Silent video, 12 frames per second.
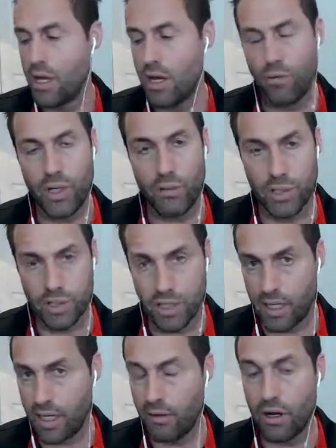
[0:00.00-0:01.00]
we will cut
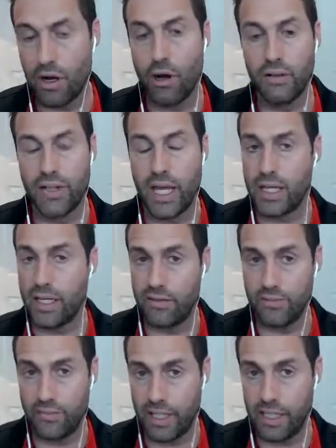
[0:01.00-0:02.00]
out all negative
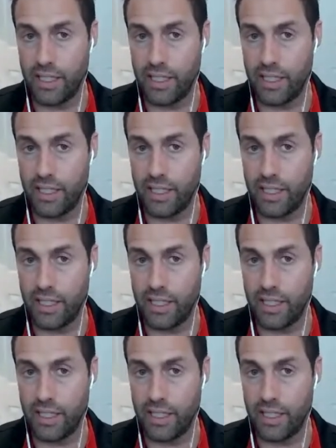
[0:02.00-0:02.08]
media.